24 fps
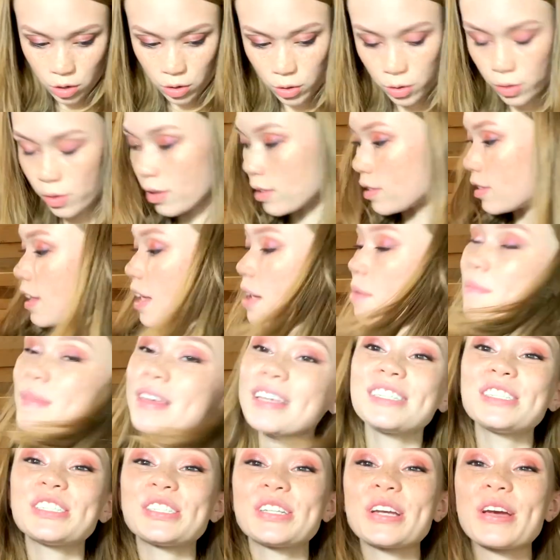So let
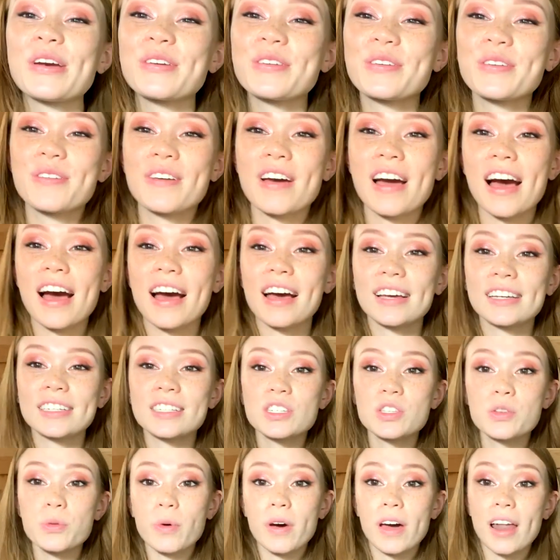me show you
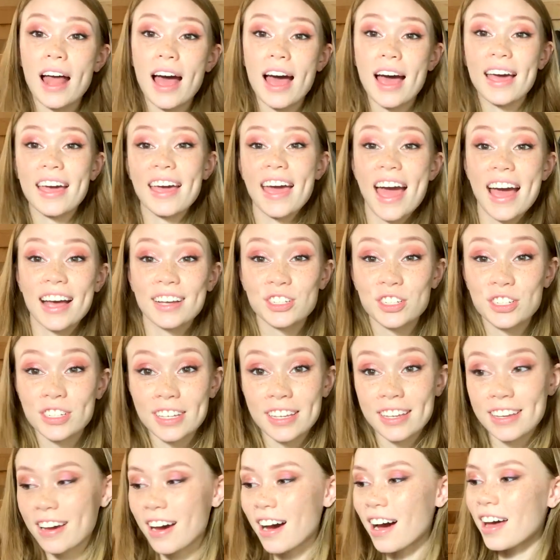guys what I
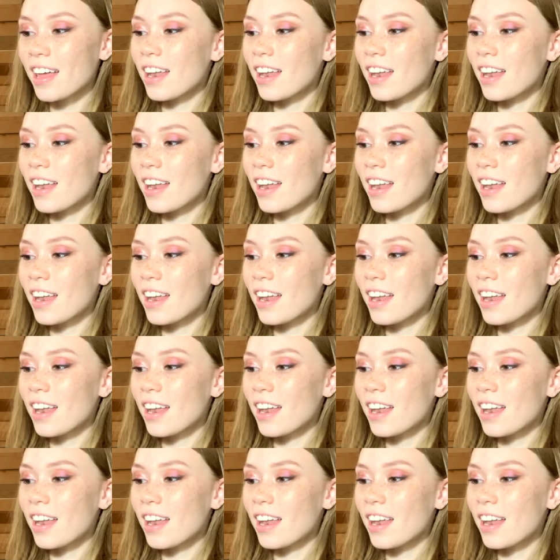actually got.